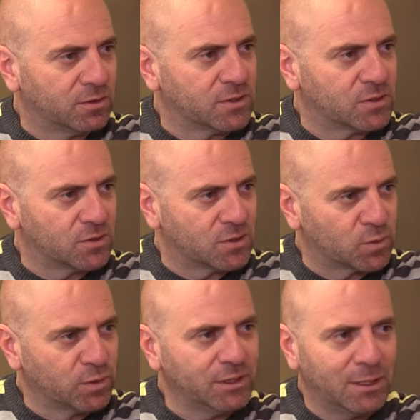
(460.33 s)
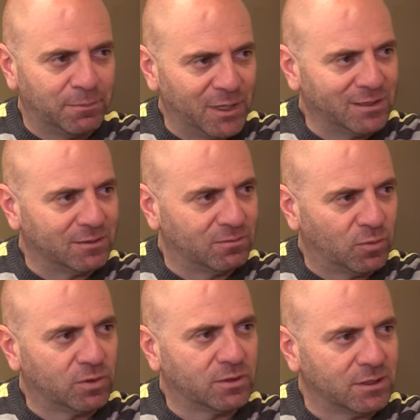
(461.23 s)
it's really embedded
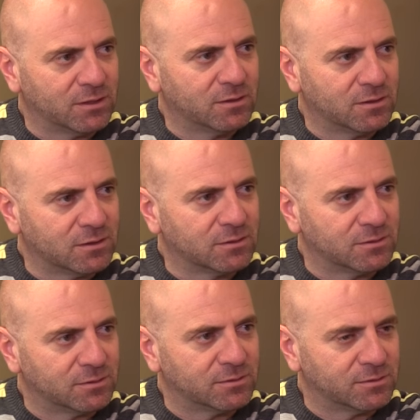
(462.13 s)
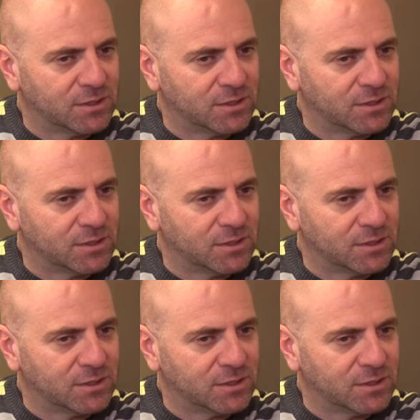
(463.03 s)
more into